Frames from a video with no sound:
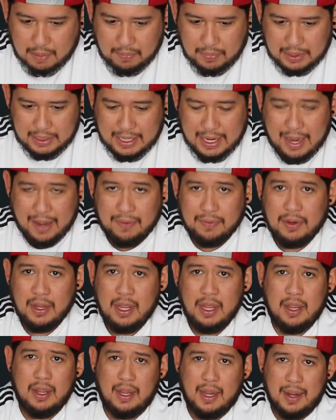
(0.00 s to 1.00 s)
but now
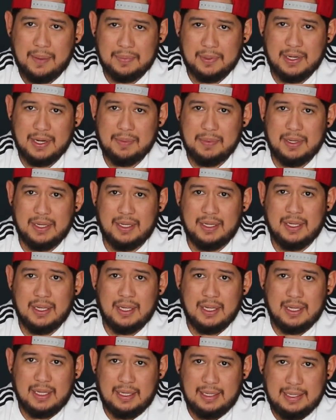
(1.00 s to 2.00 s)
I'm gonna be
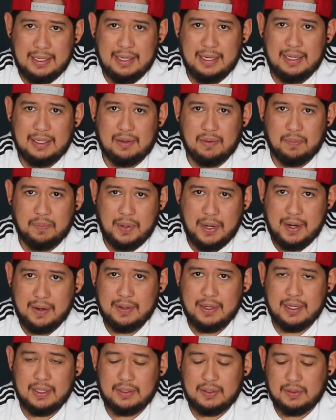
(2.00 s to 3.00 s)
literally
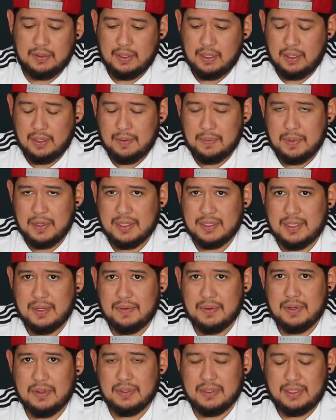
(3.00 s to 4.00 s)
comparing it to the other beers that
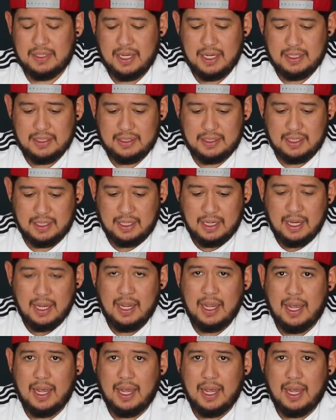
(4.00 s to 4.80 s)
we just tasted.